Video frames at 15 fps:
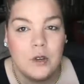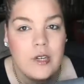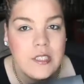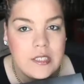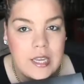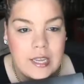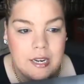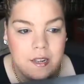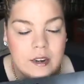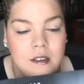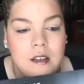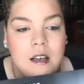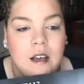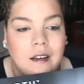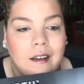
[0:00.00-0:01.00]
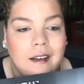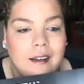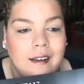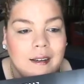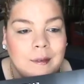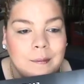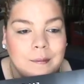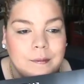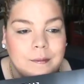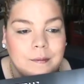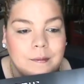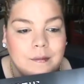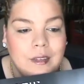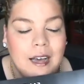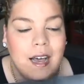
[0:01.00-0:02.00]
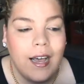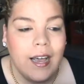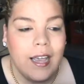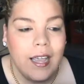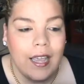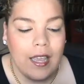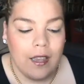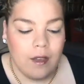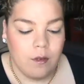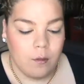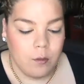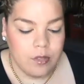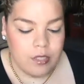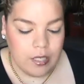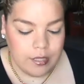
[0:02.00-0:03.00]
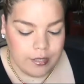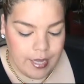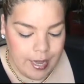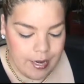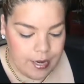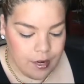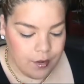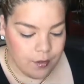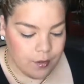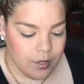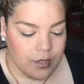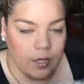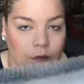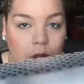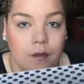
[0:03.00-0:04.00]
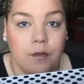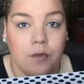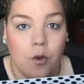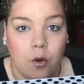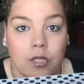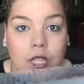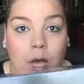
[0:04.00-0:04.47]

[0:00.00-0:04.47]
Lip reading: excited. I was excited because of course I